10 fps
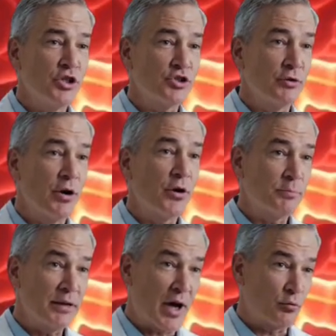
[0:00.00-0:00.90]
how to
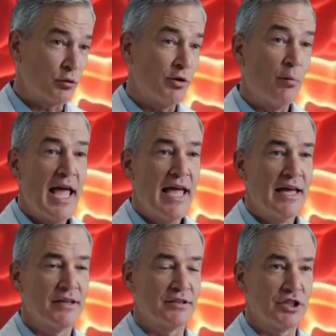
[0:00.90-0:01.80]
reactivate the body's
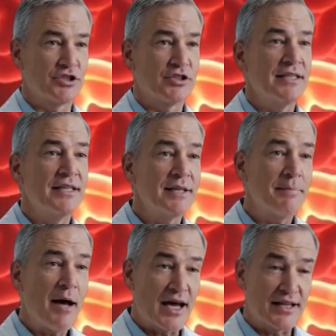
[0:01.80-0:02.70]
most powerful
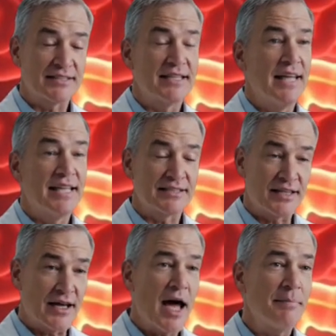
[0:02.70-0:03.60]
natural remedy,
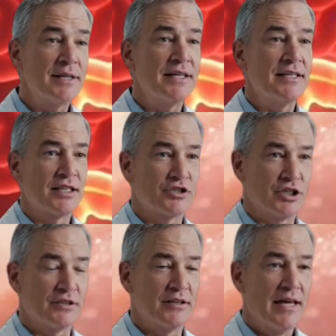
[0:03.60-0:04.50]
step
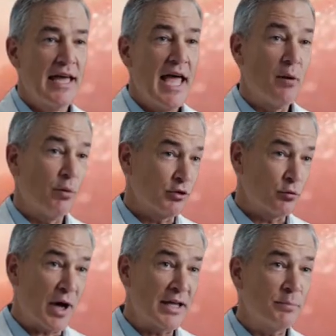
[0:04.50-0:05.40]
step, and
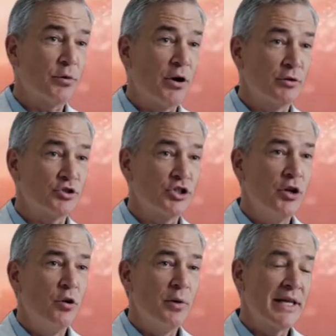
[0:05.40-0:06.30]
allow it to do
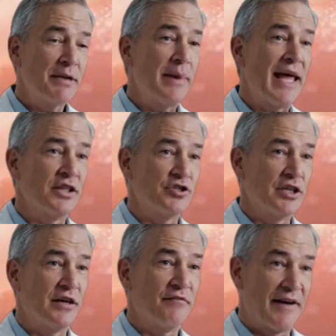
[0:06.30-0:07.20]
what no
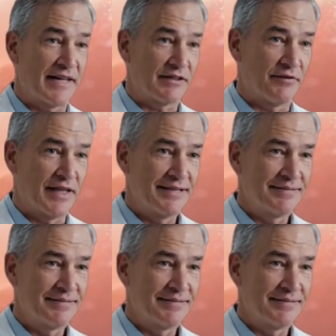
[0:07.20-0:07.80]
external treatment